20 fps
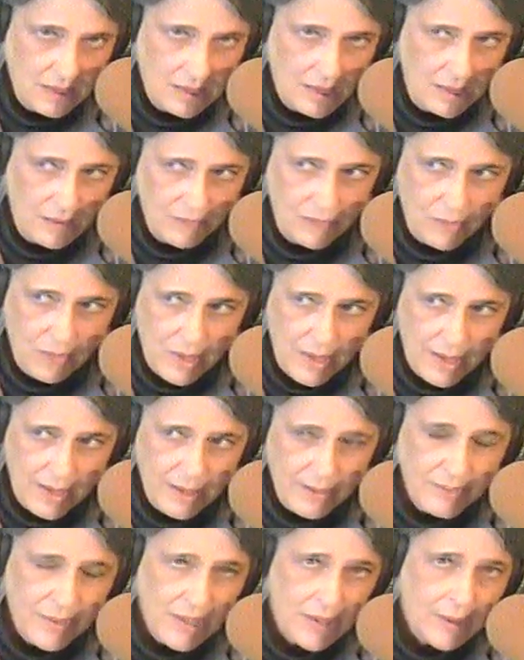of what
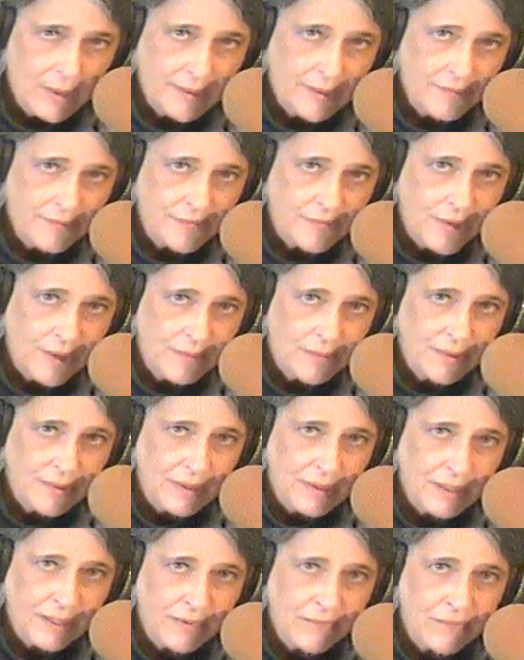Americans are
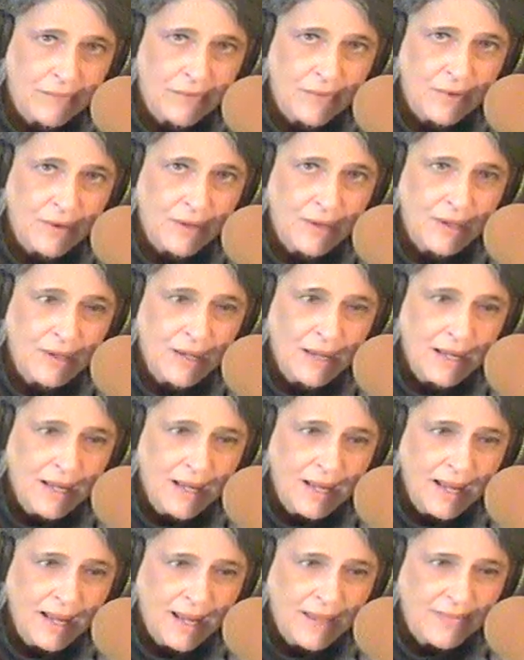working for,
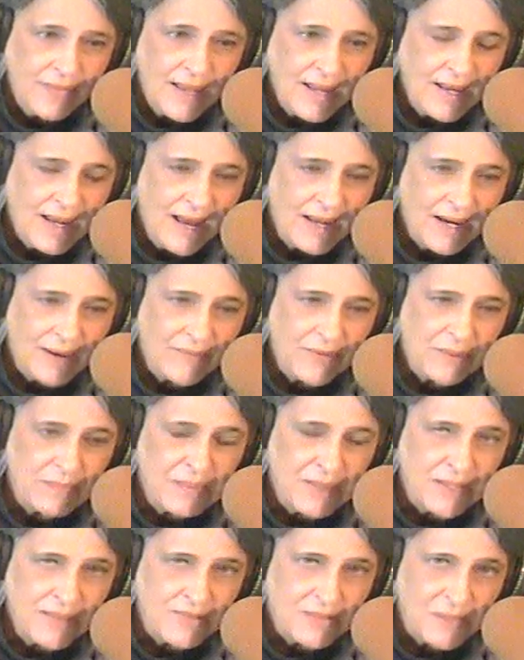and they got every
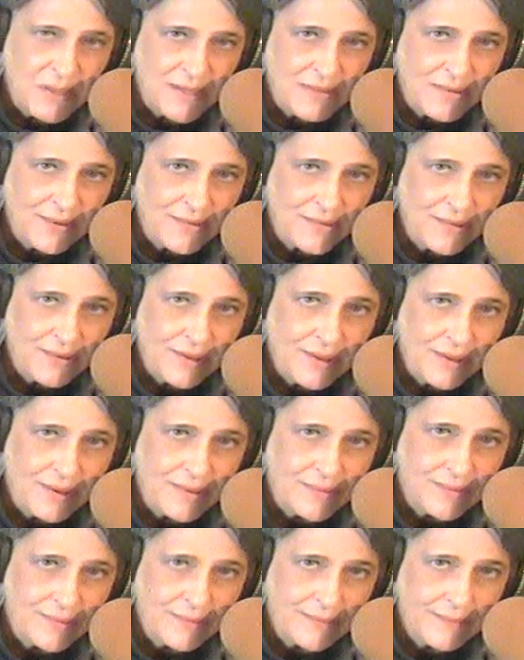bit as much
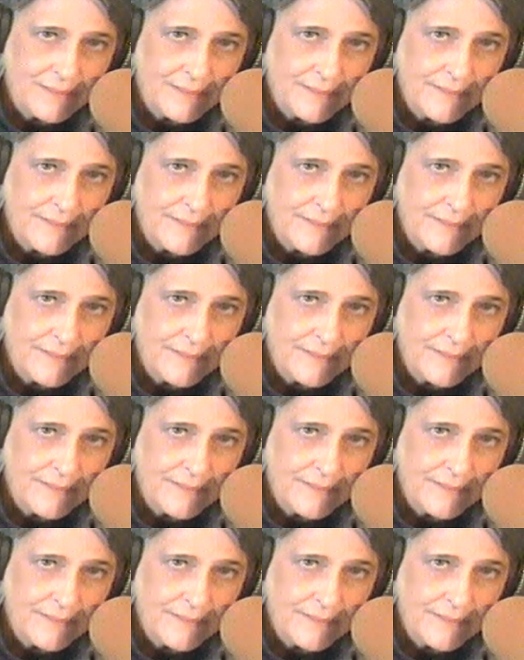education.